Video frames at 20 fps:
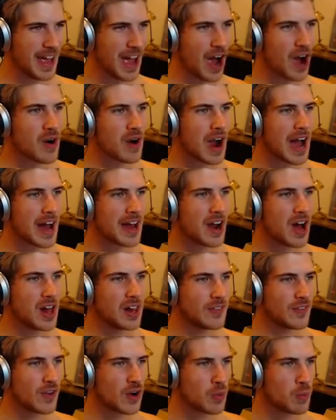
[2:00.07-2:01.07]
All right,
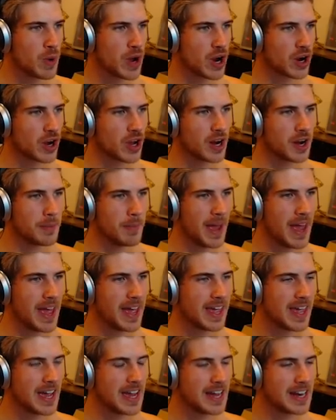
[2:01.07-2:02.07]
Oliver, we are gonna
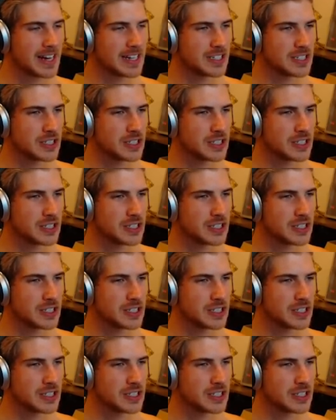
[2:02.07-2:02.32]
make it.